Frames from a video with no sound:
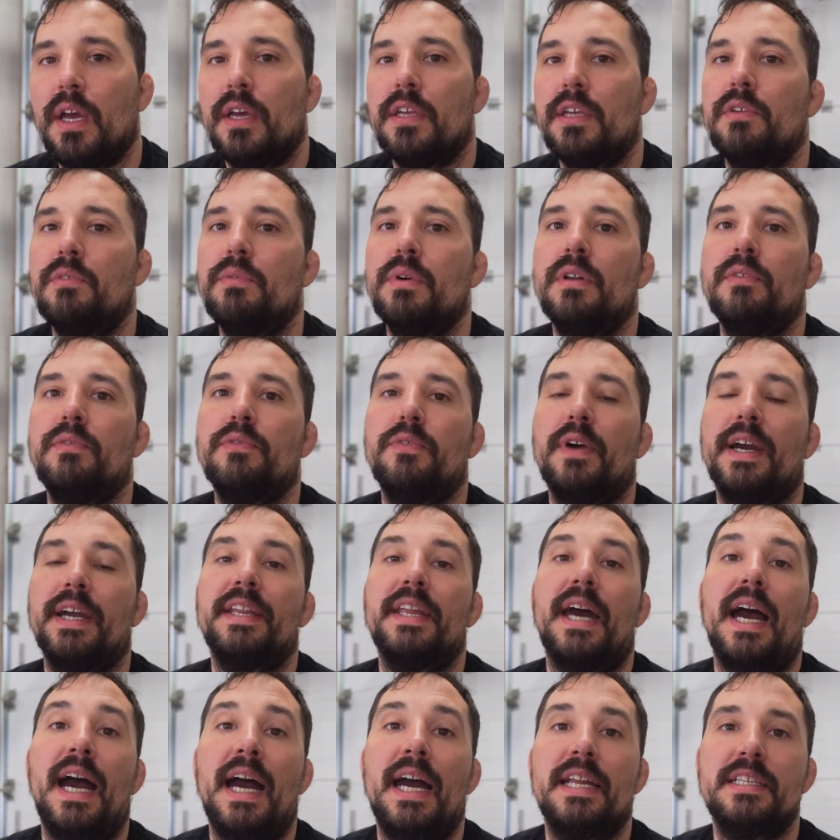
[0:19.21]
You will find
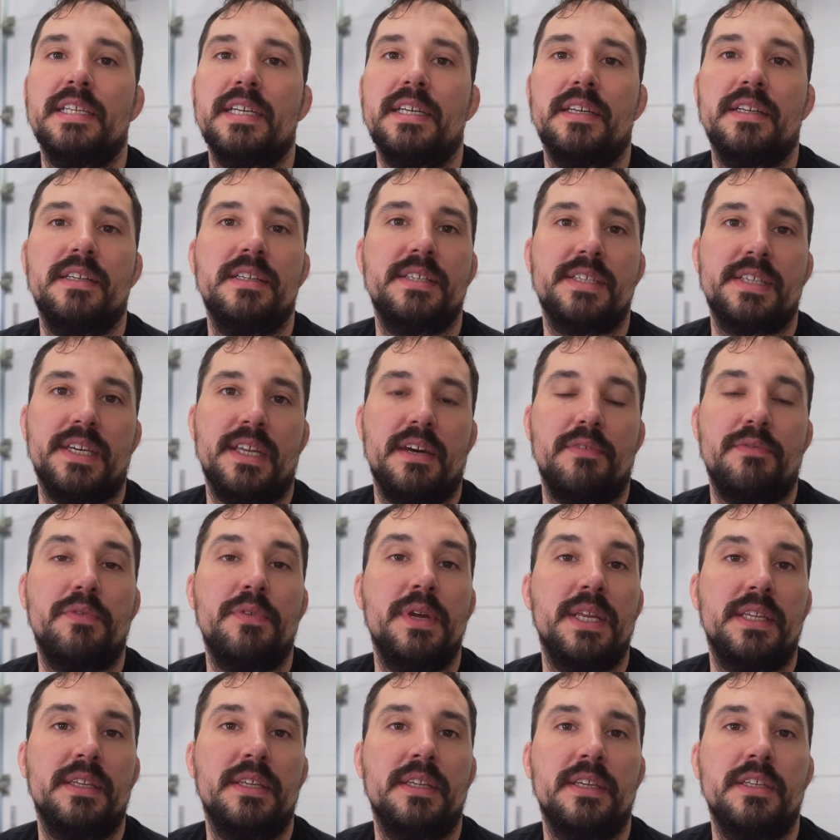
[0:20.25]
articles that I've
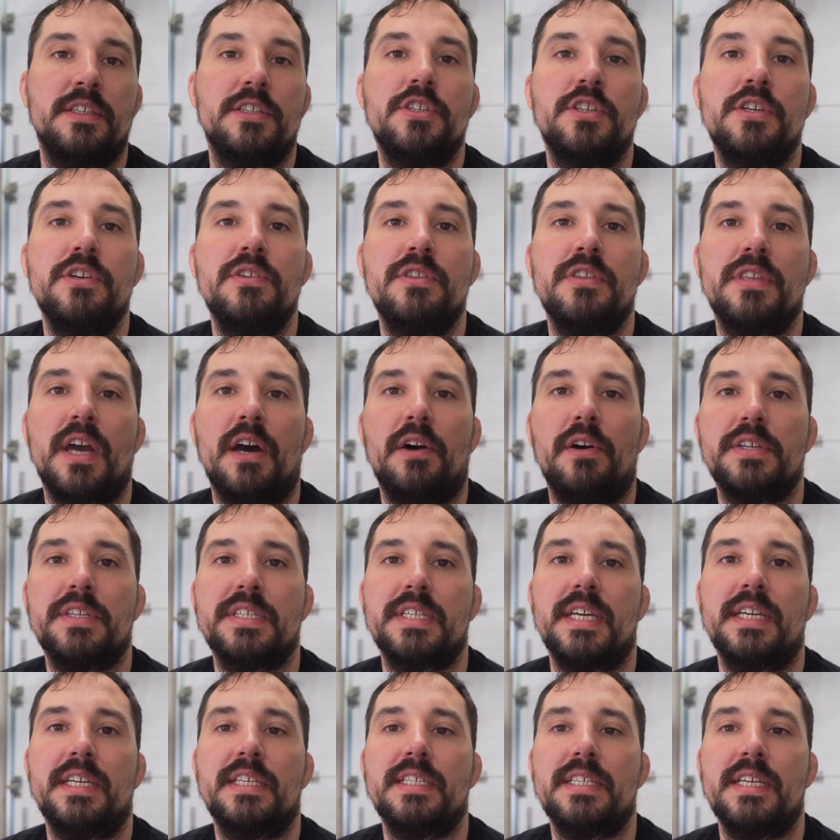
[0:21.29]
written in
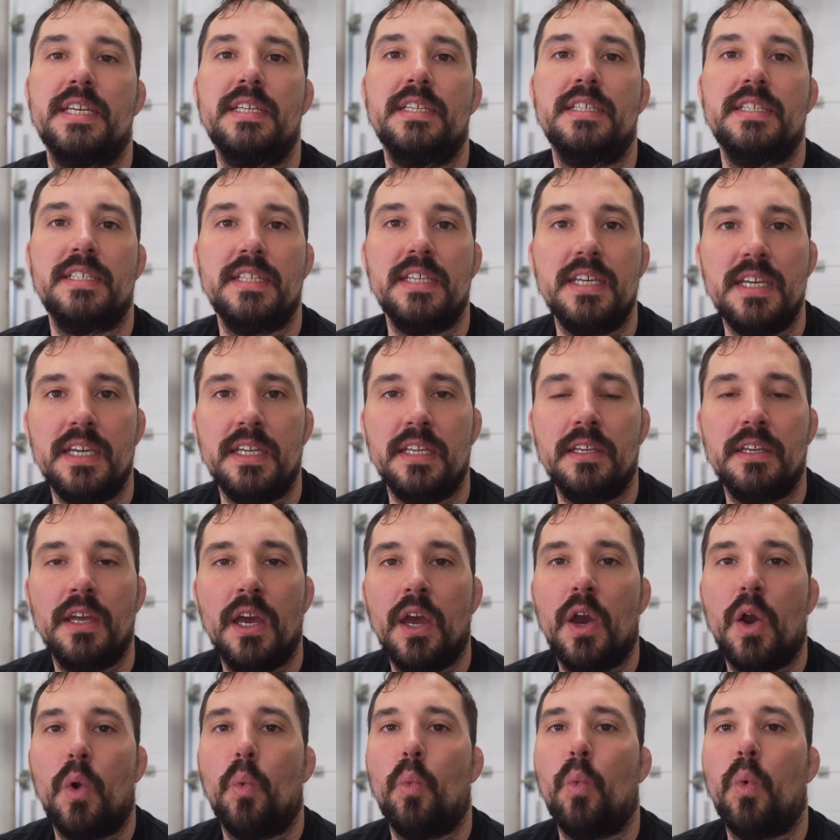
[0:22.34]
2016
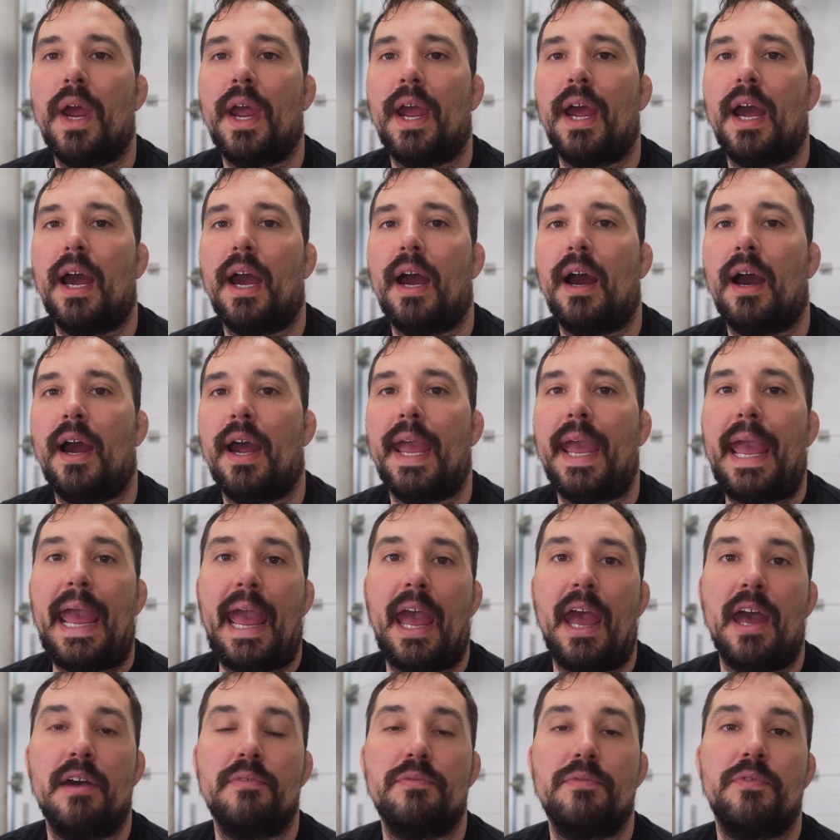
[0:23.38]
where I
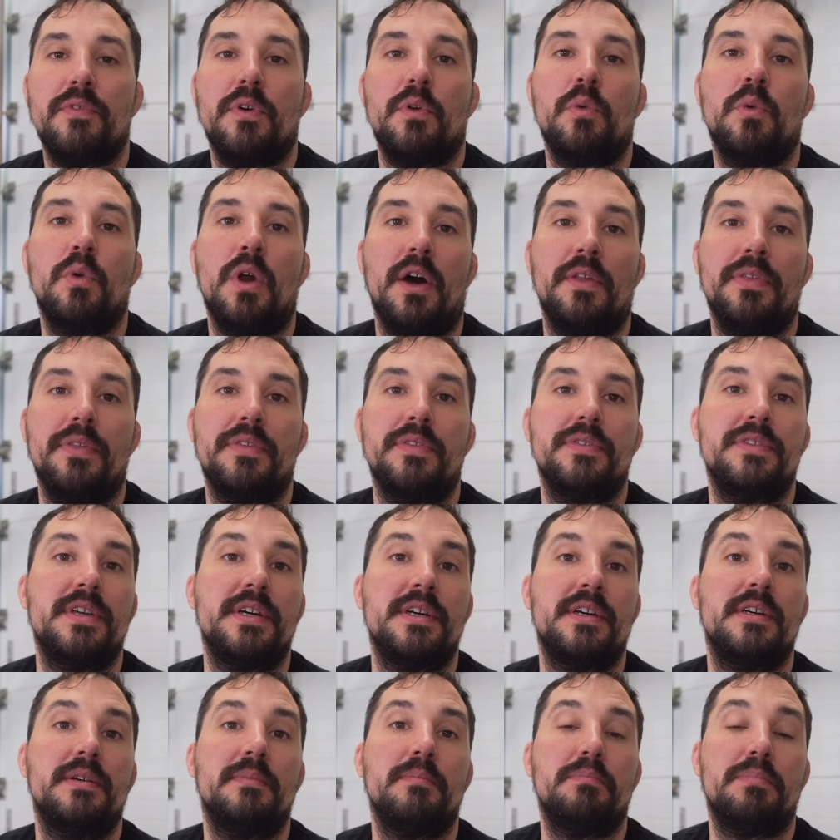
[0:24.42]
have run
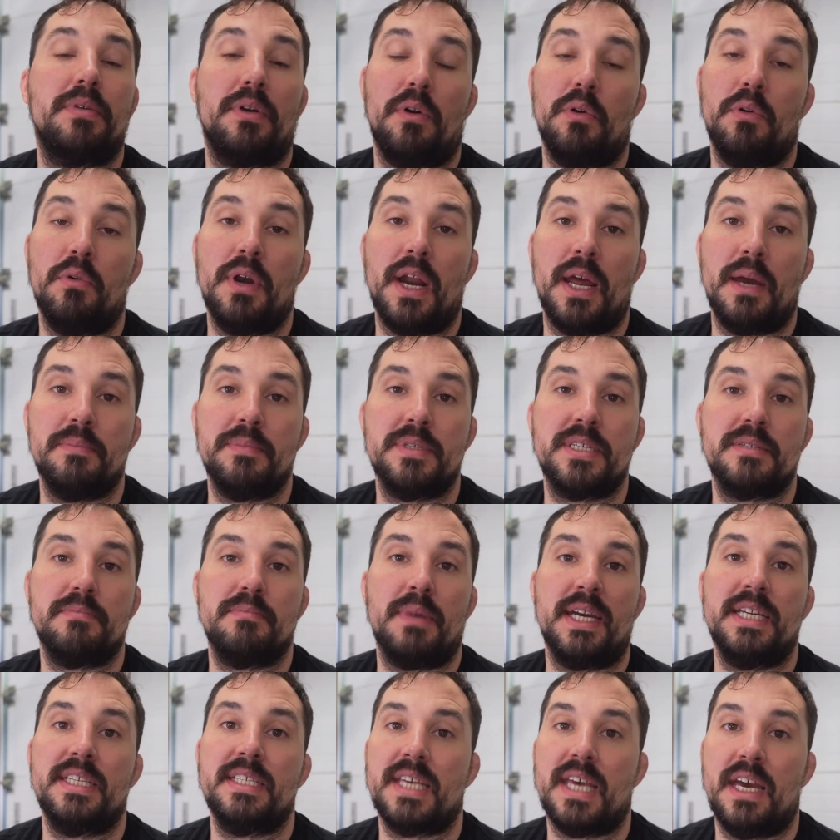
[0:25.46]
the programs
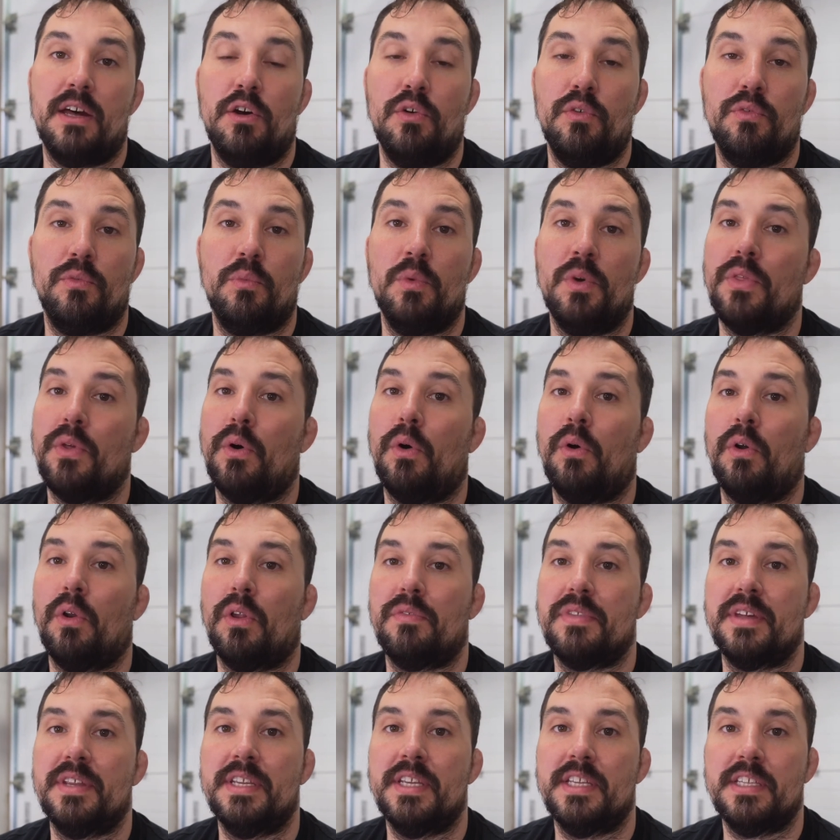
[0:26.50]
myself with all
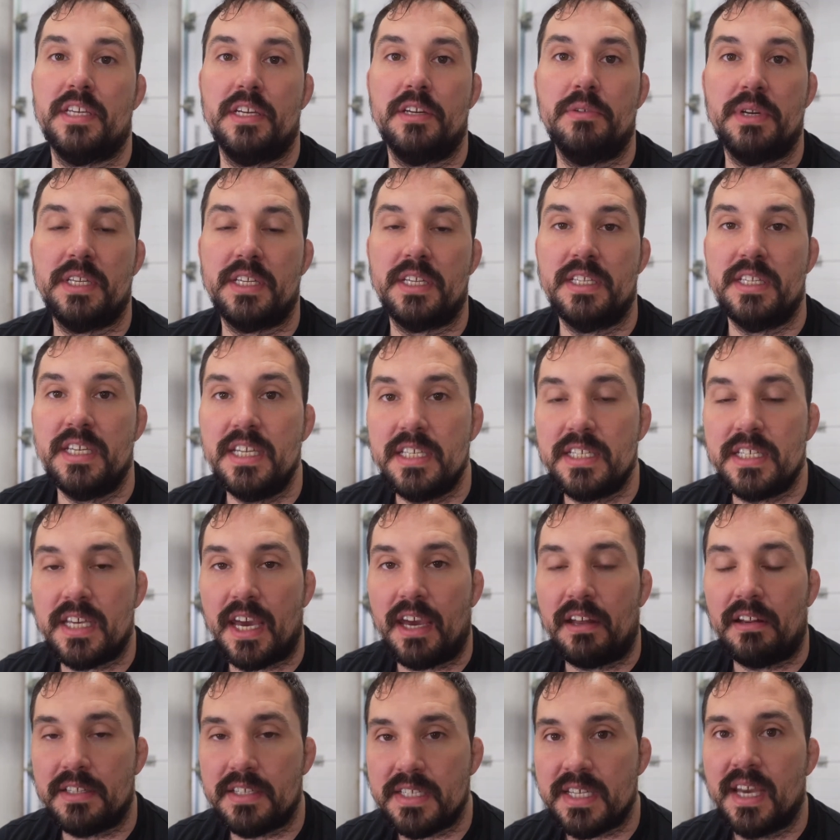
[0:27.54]
of the nitty-gritty
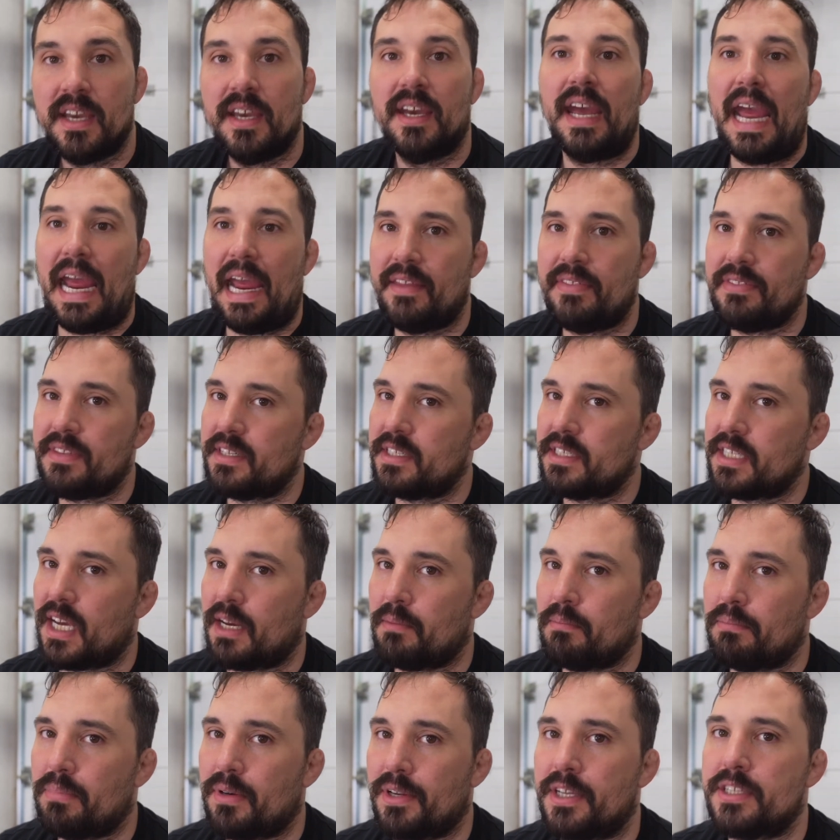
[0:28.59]
details and the
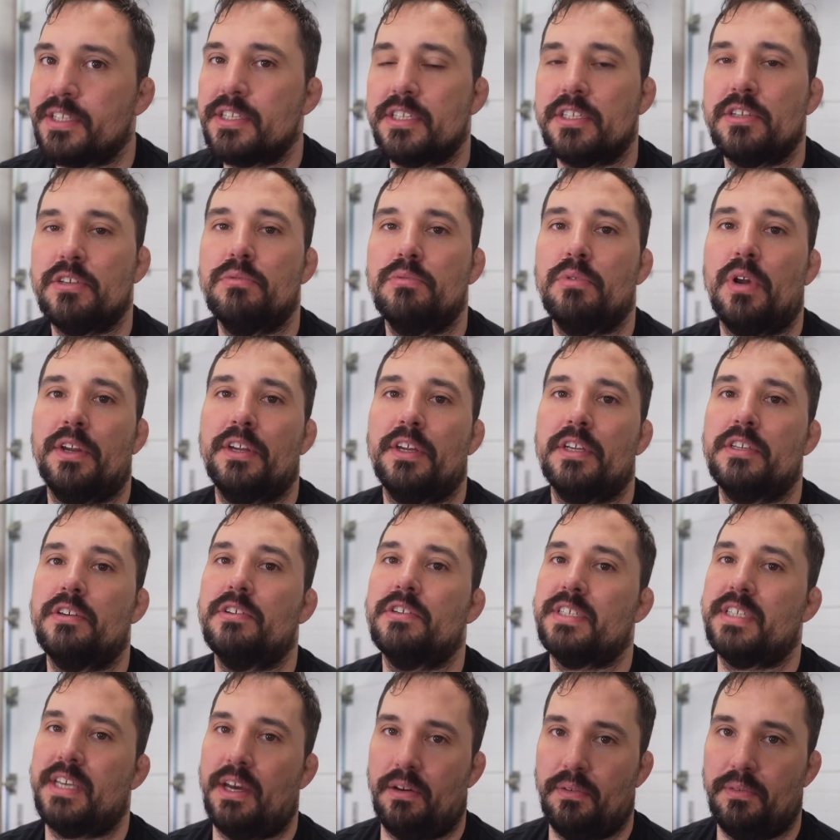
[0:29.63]
templates to run it
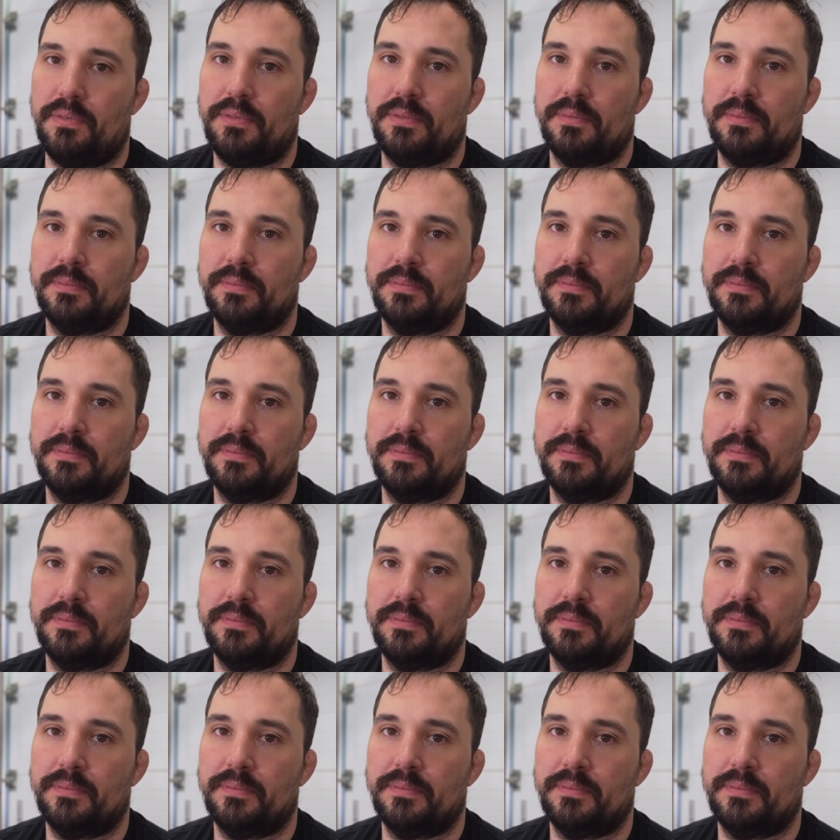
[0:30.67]
yourself.